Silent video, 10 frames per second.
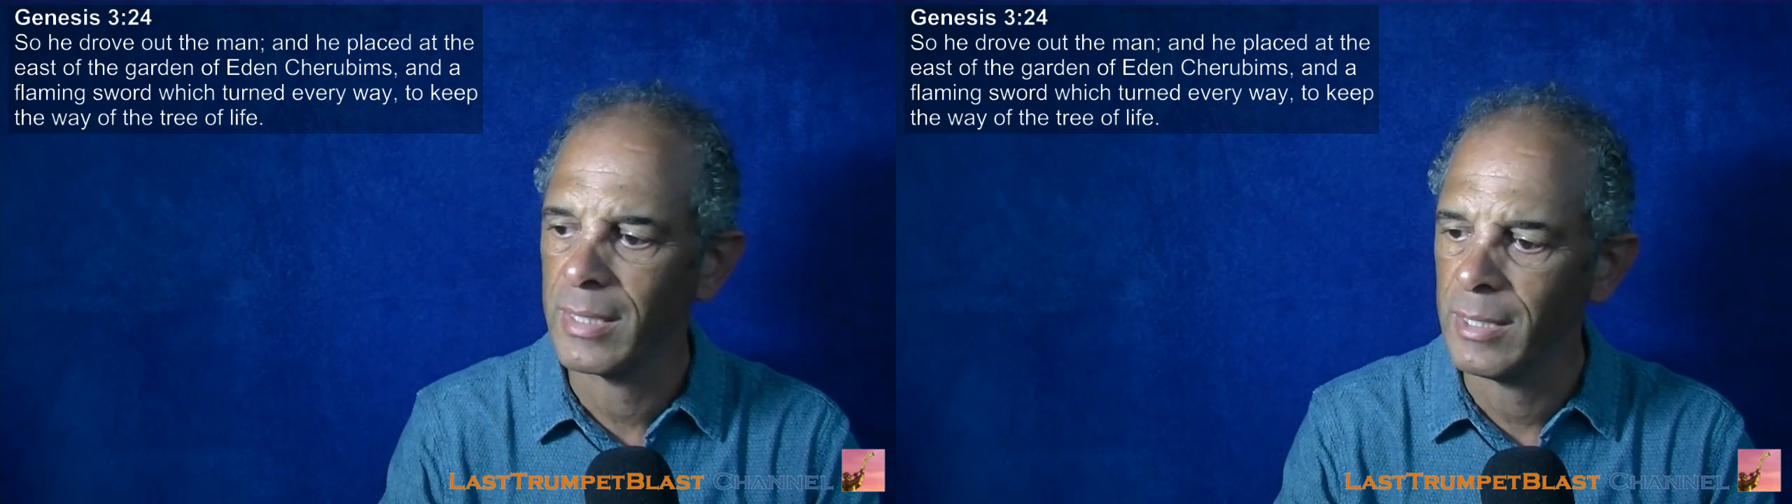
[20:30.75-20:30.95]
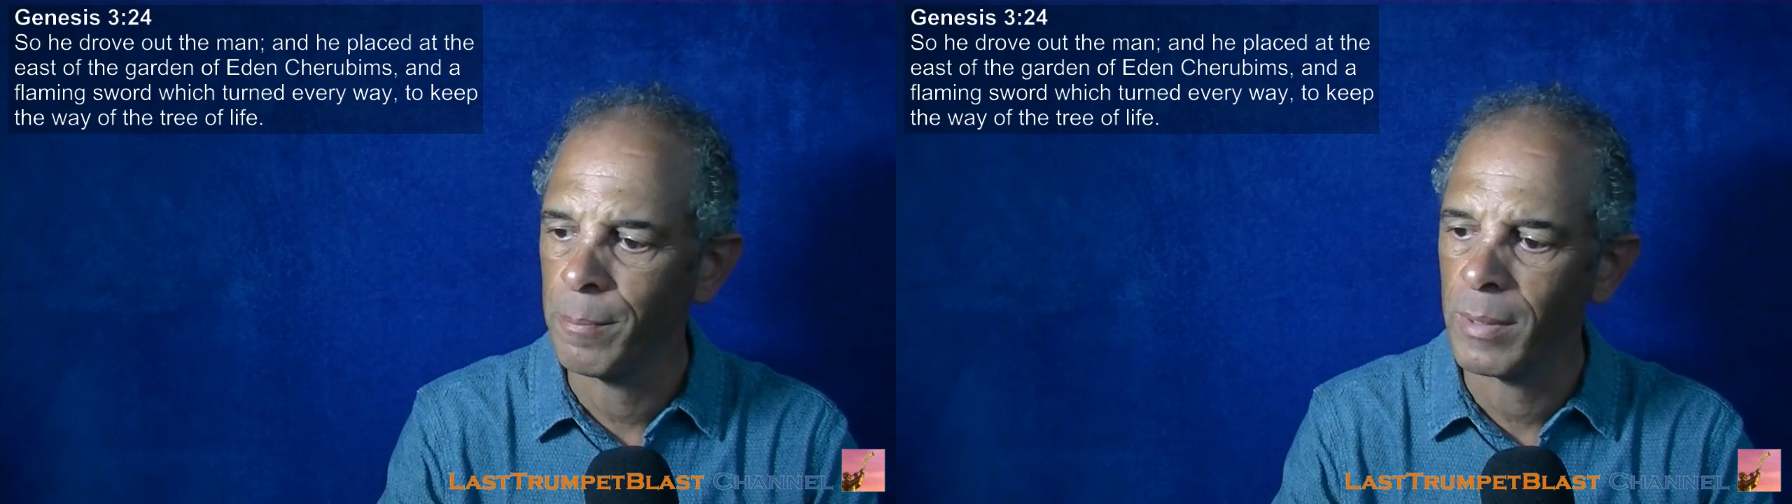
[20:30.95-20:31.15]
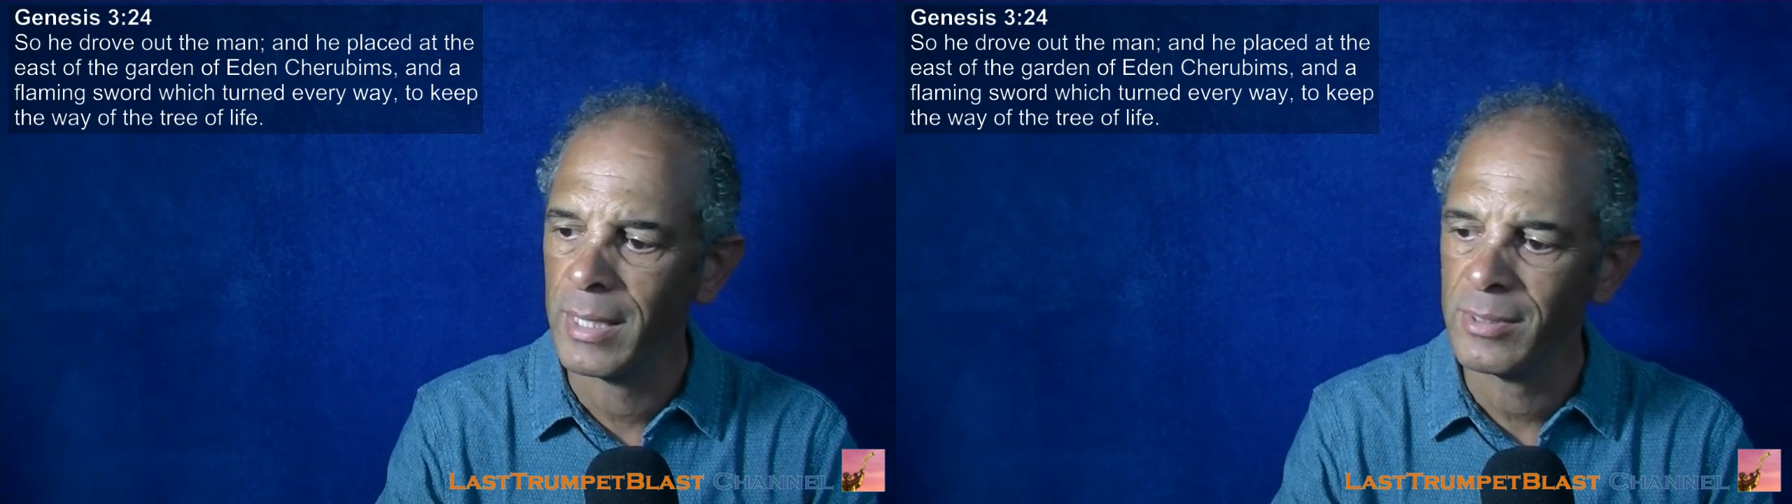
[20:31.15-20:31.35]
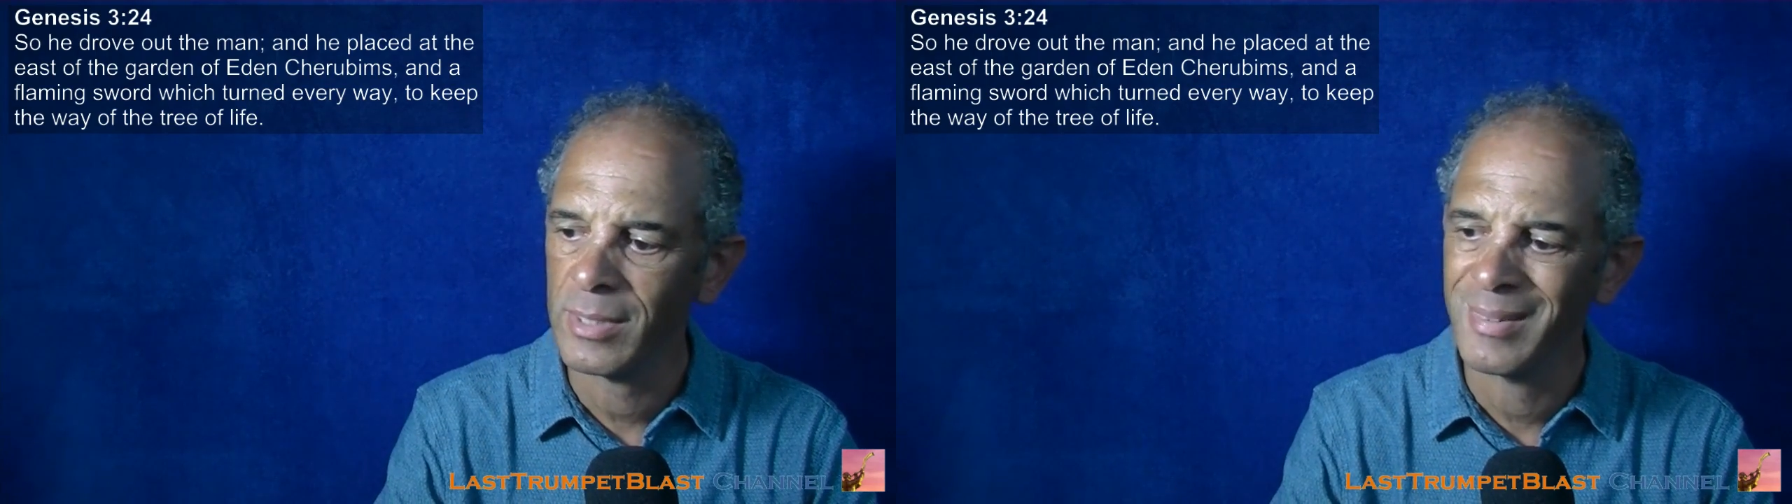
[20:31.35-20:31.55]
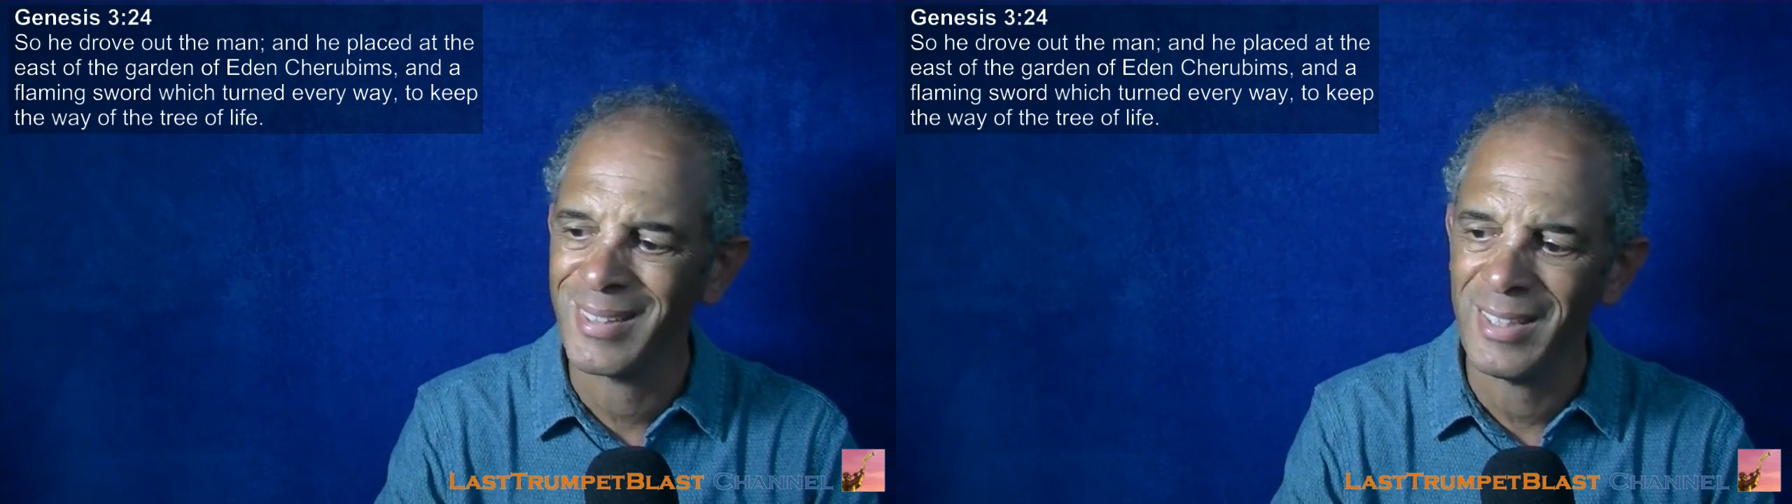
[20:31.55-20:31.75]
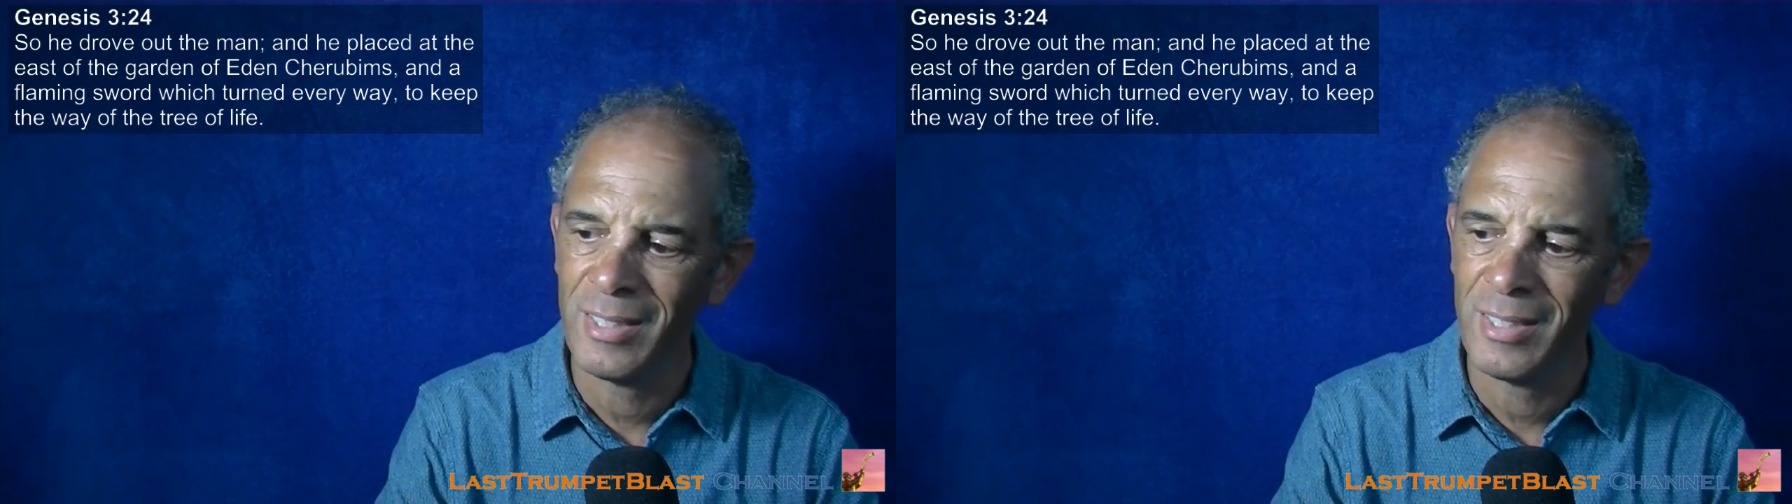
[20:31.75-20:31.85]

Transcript: and he placed at the